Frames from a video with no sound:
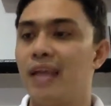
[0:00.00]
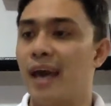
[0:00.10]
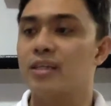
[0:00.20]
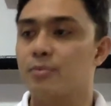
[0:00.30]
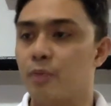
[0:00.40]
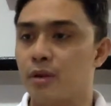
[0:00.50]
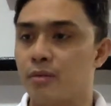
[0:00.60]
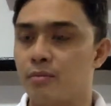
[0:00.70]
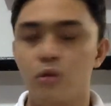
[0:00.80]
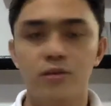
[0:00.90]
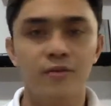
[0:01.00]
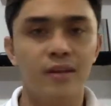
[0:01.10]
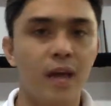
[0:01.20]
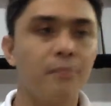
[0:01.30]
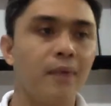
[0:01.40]
expert. Most of the
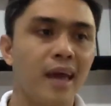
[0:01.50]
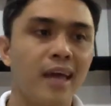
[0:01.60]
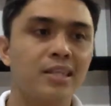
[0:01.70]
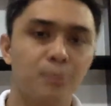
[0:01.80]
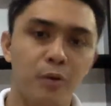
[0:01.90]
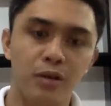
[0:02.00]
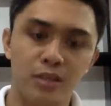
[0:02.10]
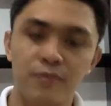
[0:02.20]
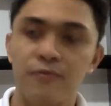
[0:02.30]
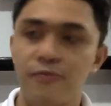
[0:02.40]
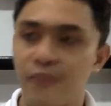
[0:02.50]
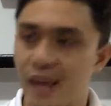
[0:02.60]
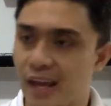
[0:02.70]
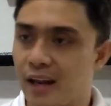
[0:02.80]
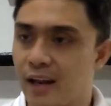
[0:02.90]
time, experts
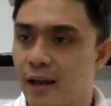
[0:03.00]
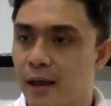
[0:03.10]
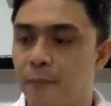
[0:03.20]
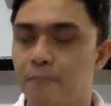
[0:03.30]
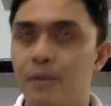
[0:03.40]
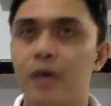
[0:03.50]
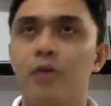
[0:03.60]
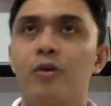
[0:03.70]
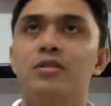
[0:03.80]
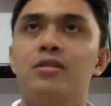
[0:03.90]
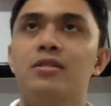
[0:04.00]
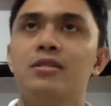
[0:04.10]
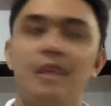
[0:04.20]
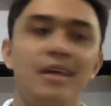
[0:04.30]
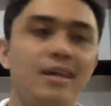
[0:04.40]
fail
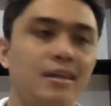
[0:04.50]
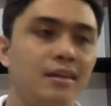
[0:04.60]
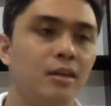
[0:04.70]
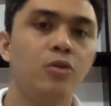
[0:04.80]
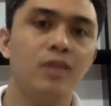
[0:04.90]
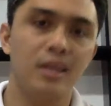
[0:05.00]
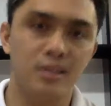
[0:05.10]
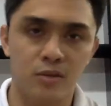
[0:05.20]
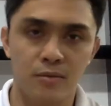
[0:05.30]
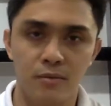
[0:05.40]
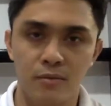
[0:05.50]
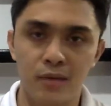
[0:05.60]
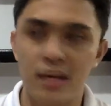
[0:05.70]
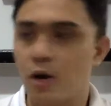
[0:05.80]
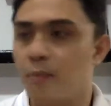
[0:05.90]
because they do things
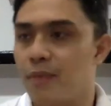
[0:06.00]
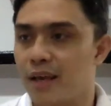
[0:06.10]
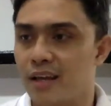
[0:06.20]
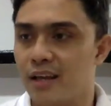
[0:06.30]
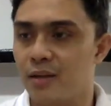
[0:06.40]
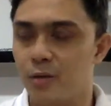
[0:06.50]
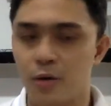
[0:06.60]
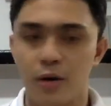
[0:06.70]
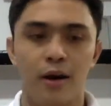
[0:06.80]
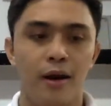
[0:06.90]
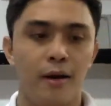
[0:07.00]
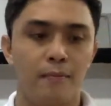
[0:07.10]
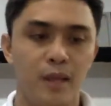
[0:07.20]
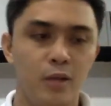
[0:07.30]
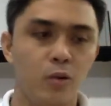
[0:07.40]
really complicated, or
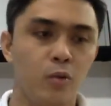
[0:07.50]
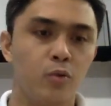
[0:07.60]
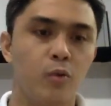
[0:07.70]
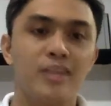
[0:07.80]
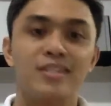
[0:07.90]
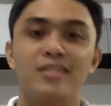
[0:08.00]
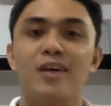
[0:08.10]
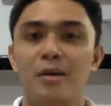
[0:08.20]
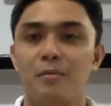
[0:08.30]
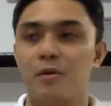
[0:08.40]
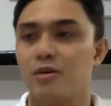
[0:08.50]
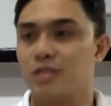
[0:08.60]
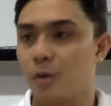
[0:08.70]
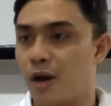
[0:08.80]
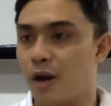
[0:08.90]
they don't want to start because
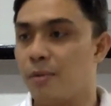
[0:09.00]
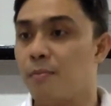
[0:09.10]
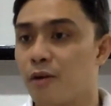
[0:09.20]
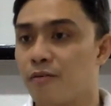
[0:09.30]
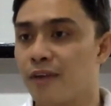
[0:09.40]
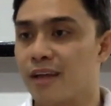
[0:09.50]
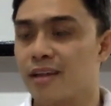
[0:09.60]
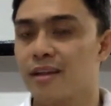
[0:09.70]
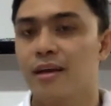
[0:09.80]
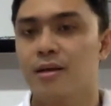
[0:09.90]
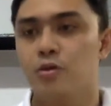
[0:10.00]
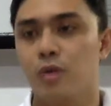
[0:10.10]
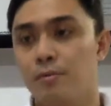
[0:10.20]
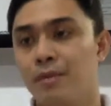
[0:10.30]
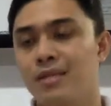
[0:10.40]
they want to be perfect. So
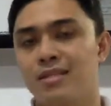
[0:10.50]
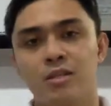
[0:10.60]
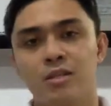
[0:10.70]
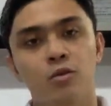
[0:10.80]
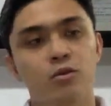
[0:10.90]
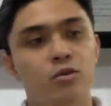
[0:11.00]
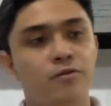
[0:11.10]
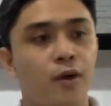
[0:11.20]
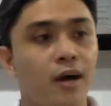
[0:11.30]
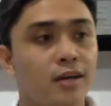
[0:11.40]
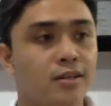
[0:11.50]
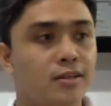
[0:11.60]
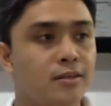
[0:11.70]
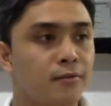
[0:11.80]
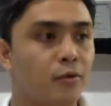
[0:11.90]
it means that's good news for us